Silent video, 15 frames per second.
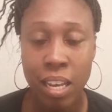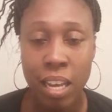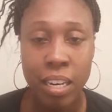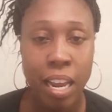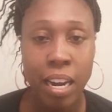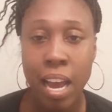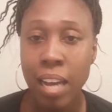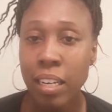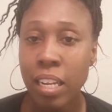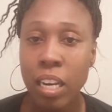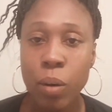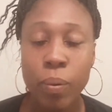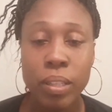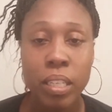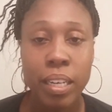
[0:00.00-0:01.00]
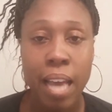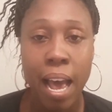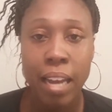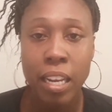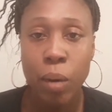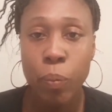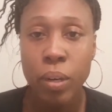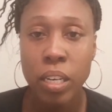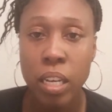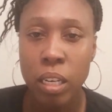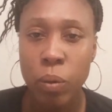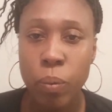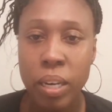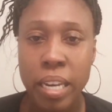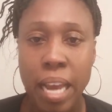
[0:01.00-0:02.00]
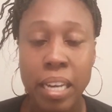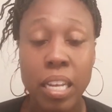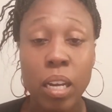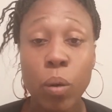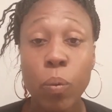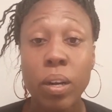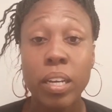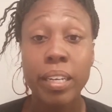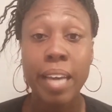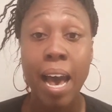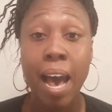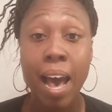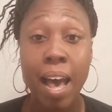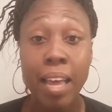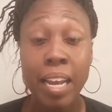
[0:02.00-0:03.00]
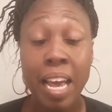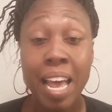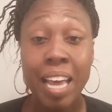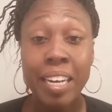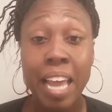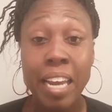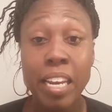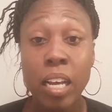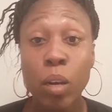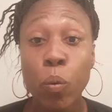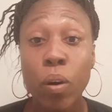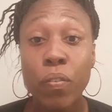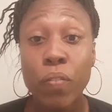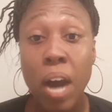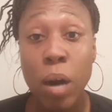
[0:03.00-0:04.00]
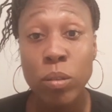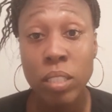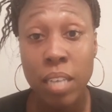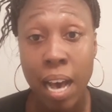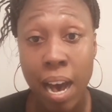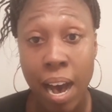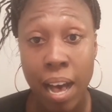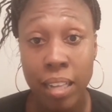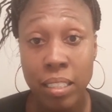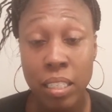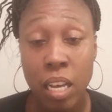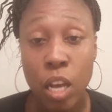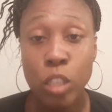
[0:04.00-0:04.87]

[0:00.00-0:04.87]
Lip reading: They're not dealing with the God that we're dealing with. They dealing with a God, they dealing with false gods.